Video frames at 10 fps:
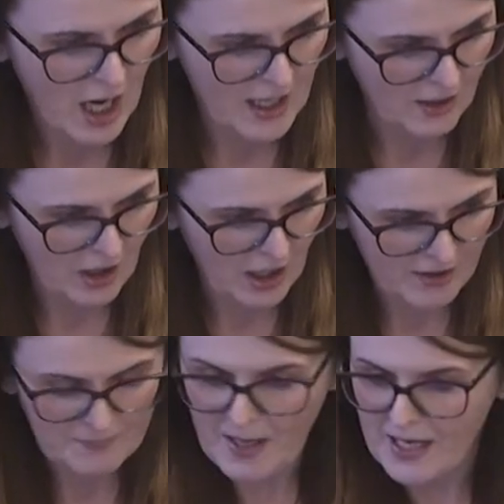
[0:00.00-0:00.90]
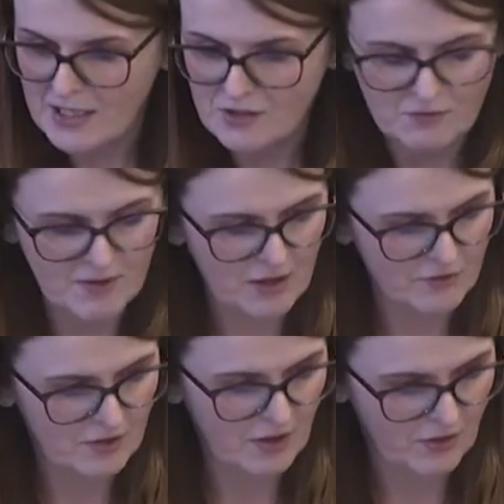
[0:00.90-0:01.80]
are, are at page
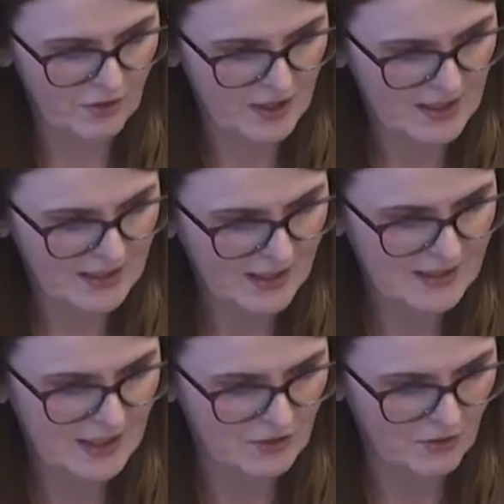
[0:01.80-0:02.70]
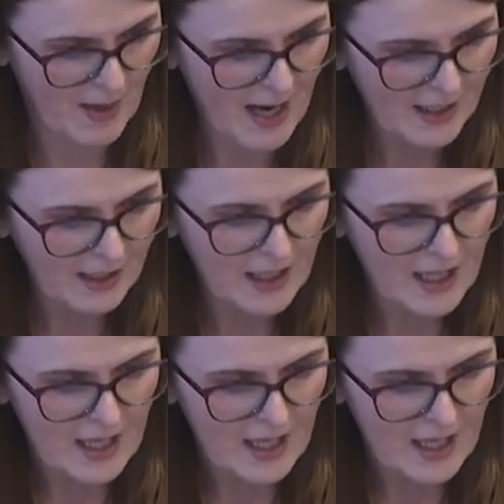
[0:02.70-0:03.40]
336 in your pack